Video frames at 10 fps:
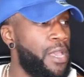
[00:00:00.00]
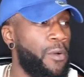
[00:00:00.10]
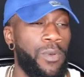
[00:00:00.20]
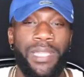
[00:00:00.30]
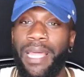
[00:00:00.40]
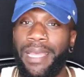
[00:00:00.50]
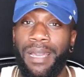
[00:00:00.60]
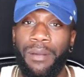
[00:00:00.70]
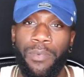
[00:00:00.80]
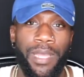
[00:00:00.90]
We link
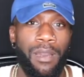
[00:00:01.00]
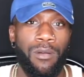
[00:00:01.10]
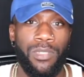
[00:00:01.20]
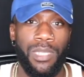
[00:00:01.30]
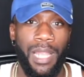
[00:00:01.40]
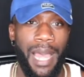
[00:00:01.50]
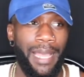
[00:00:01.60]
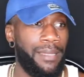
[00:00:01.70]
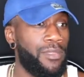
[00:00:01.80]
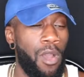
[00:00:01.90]
up, we go to
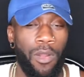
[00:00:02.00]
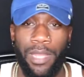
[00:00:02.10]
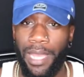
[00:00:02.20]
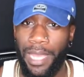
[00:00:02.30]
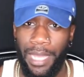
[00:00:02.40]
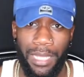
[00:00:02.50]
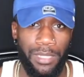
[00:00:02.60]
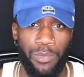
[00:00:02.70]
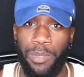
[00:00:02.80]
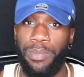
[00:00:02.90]
like the
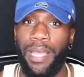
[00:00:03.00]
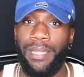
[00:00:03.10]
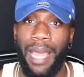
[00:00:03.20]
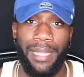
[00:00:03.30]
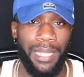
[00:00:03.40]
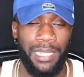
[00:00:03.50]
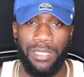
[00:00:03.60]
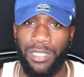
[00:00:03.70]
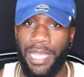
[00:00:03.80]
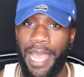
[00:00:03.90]
arcades, we play like
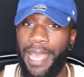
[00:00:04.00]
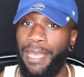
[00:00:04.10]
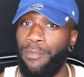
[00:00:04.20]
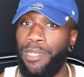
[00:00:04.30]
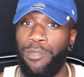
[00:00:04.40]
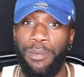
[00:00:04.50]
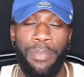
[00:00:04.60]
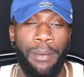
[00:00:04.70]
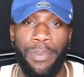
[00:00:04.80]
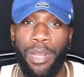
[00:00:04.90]
laser tag, we do the
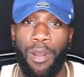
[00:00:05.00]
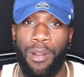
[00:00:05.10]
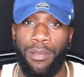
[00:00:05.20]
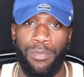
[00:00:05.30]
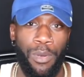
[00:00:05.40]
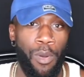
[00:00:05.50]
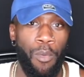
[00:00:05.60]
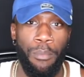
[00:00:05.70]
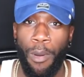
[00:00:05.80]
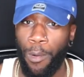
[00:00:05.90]
bumper cars, we'll
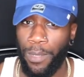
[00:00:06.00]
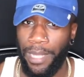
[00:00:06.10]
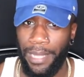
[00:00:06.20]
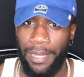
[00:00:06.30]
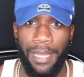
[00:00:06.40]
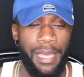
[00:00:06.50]
go bowling,